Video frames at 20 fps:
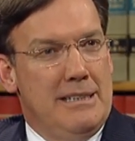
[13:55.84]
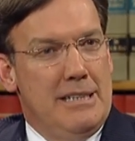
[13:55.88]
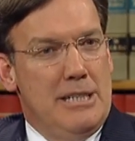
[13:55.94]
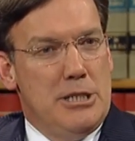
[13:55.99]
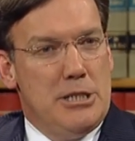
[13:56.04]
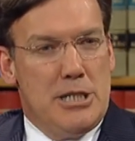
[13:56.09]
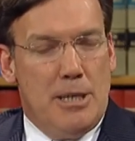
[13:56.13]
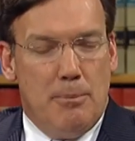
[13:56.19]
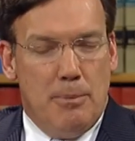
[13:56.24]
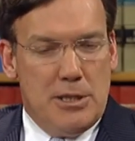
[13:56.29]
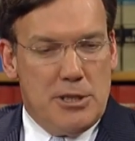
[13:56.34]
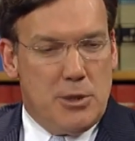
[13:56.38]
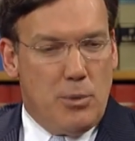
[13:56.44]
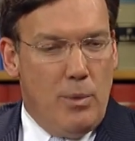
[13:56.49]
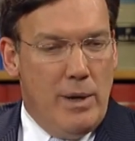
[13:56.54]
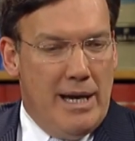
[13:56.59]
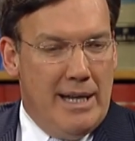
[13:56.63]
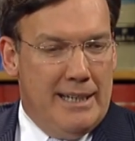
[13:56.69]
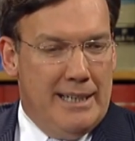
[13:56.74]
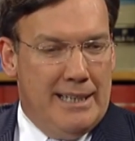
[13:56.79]
someone's
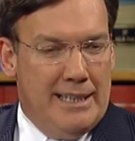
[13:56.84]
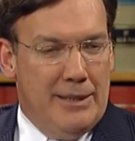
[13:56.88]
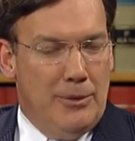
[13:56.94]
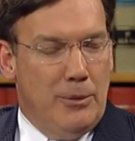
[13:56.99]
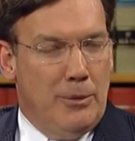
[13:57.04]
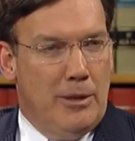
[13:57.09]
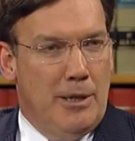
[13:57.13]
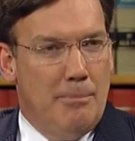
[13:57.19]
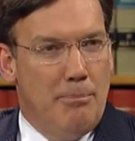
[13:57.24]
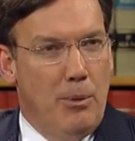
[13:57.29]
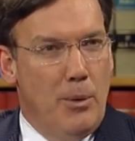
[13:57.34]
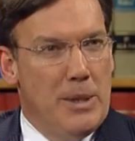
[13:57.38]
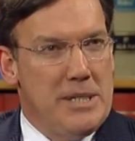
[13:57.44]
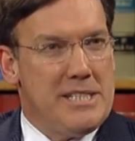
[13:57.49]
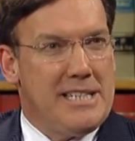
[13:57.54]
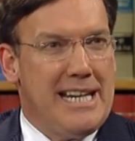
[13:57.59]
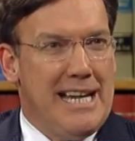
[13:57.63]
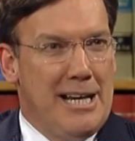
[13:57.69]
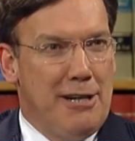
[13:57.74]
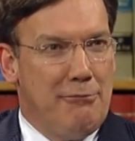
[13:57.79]
wedding, or a Boy
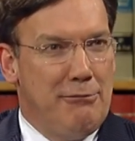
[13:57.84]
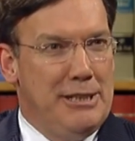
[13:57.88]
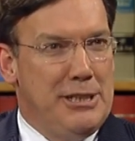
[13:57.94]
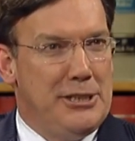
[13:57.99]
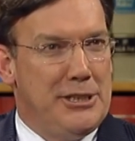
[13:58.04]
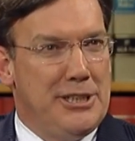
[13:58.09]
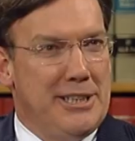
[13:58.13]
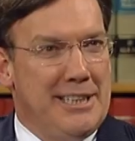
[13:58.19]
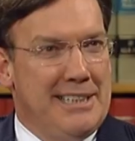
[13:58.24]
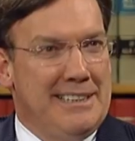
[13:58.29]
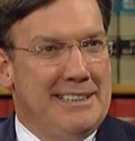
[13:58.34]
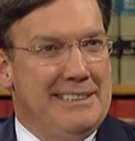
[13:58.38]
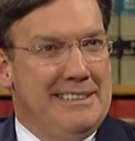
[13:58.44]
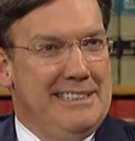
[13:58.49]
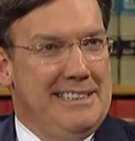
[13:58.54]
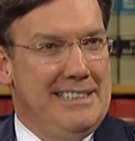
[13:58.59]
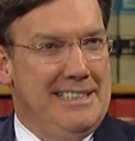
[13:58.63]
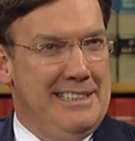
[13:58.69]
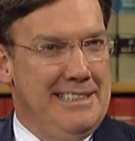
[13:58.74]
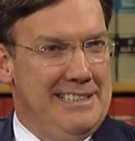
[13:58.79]
Scout reaching
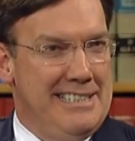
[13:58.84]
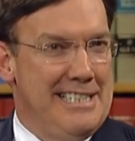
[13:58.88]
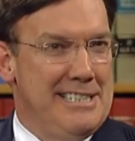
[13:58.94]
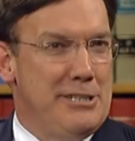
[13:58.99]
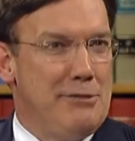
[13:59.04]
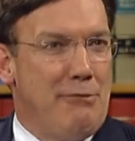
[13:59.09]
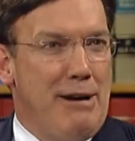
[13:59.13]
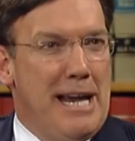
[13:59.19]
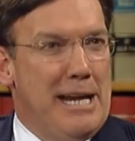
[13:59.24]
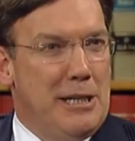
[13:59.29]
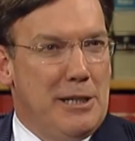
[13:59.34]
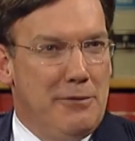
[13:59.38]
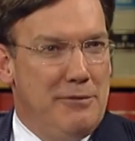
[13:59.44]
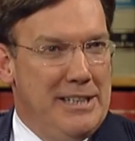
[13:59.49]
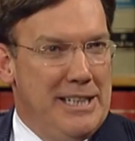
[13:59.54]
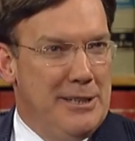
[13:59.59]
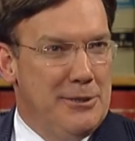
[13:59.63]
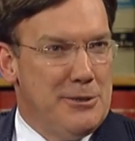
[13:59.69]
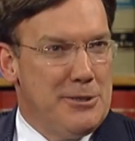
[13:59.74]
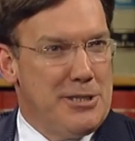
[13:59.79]
his rank of
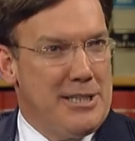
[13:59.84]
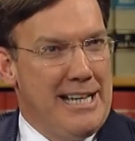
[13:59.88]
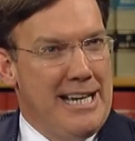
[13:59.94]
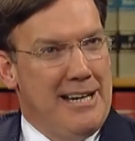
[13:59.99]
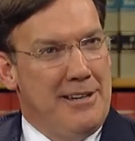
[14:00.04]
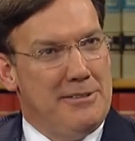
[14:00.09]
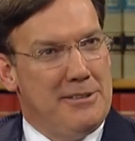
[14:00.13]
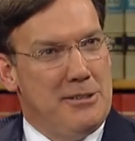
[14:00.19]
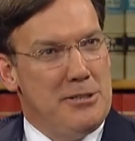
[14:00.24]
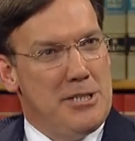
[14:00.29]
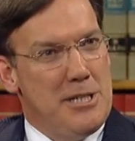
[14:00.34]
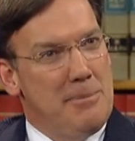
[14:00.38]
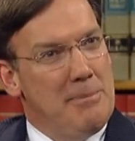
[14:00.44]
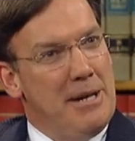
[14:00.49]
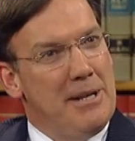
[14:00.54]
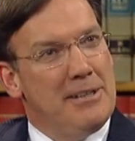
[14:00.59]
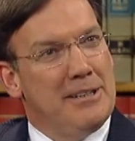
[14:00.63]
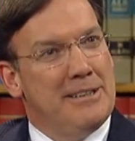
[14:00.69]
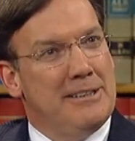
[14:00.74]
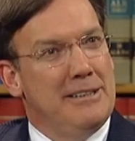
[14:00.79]
Eagle Scout, or some
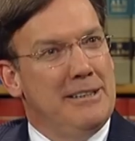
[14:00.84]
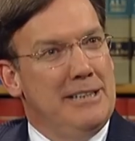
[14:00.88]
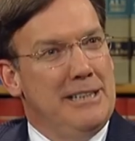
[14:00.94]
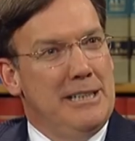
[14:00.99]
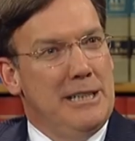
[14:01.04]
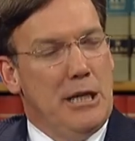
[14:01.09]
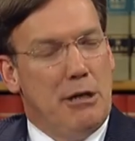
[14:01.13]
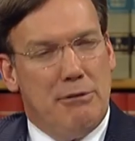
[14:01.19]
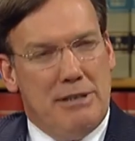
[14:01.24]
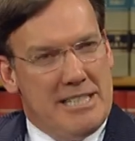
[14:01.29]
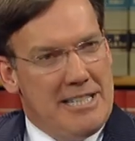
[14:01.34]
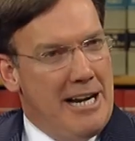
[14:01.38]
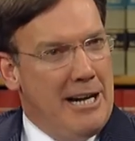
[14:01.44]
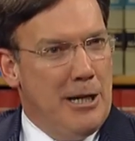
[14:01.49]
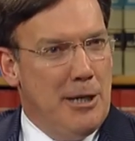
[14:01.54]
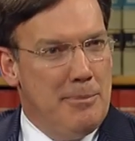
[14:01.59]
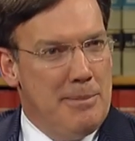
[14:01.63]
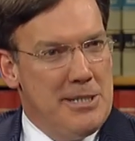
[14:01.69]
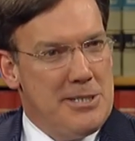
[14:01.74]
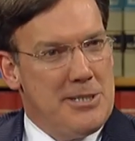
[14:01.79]
other
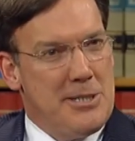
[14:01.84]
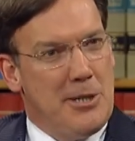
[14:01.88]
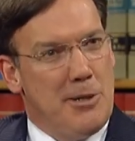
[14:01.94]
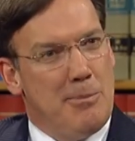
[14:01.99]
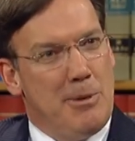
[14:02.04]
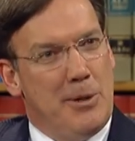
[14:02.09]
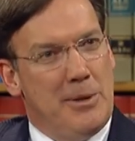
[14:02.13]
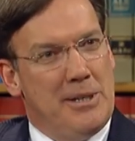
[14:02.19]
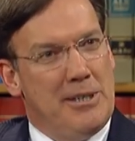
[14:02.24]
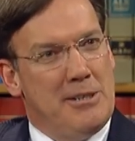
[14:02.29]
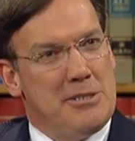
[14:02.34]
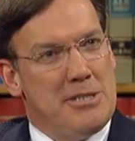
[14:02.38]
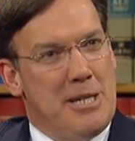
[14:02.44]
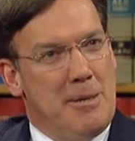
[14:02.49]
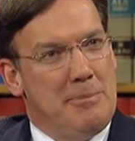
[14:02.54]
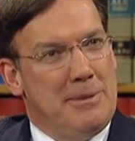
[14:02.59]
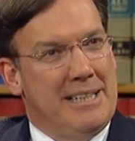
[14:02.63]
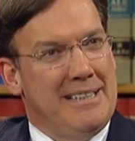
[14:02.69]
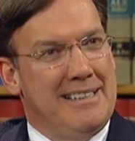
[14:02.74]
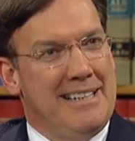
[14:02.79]
retirement ceremony or
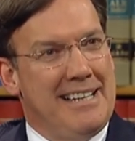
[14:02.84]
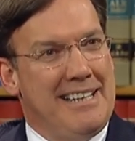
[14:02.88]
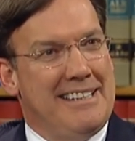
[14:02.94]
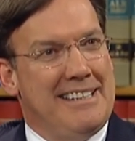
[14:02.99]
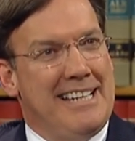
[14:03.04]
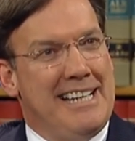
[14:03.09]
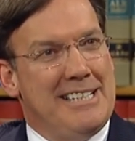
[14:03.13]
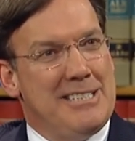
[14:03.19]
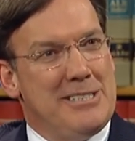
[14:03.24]
something like that.